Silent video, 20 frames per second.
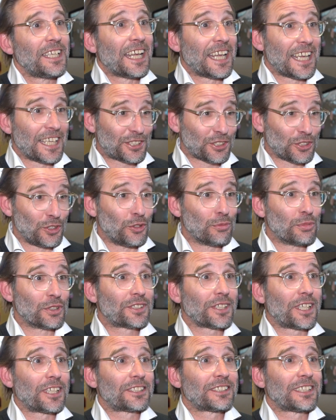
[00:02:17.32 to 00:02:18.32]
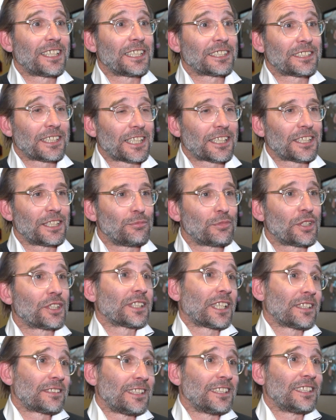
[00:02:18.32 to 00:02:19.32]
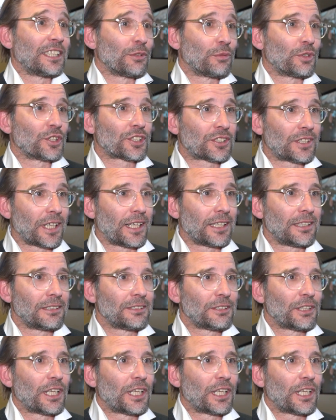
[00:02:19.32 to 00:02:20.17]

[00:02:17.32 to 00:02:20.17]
As a human touch, exactly, because I think that will stay.